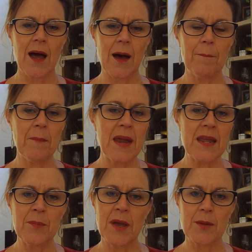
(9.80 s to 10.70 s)
Many
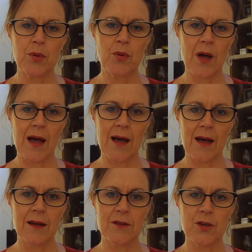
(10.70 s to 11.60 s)
people
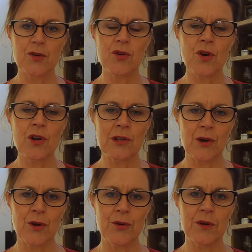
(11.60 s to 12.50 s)
are. You're not
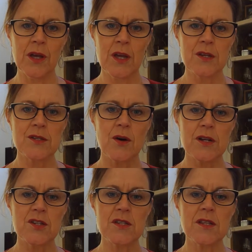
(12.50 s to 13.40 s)
alone. So, I'd
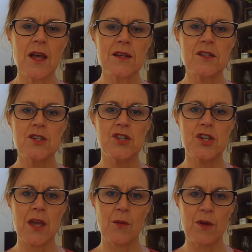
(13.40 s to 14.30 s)
just like to
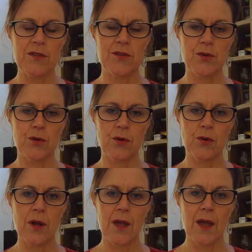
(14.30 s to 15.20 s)
share with you
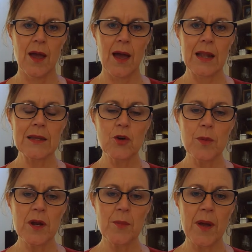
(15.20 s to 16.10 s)
a little
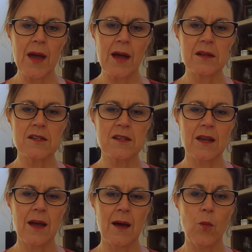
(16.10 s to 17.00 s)
bit about
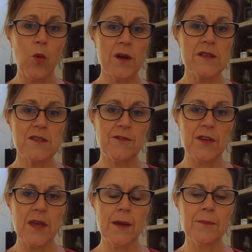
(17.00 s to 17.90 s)
what is
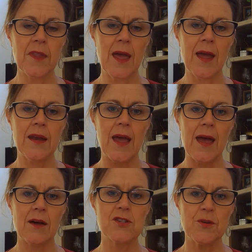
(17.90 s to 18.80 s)
fear and
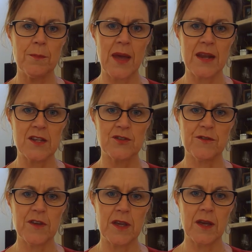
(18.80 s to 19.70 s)
how to manage
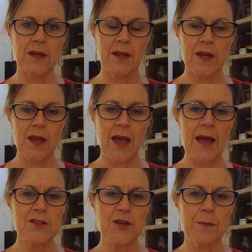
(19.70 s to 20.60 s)
fear, how
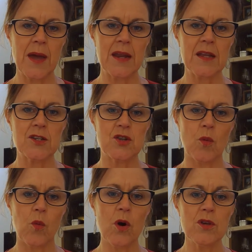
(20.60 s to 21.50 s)
to manage
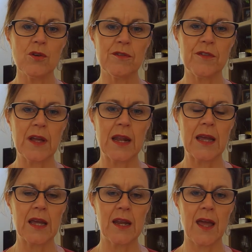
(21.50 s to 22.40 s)
what you're feeling
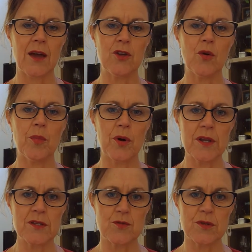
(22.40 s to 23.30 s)
and how your
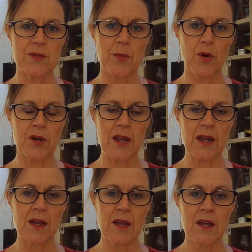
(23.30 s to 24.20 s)
body's responding
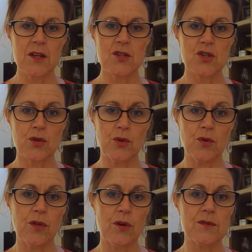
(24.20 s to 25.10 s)
to
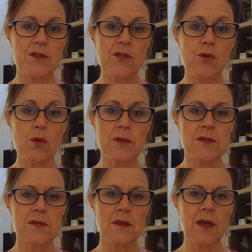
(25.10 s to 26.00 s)
those
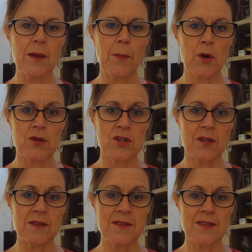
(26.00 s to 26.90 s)
thoughts,
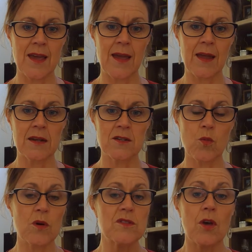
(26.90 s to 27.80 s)
emotions, and
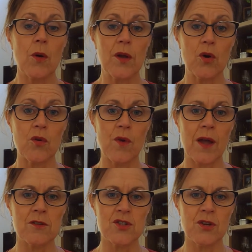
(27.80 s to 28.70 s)
what's going on
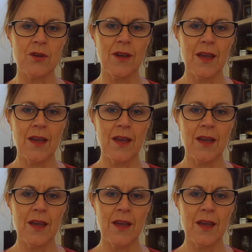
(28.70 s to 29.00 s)
around you.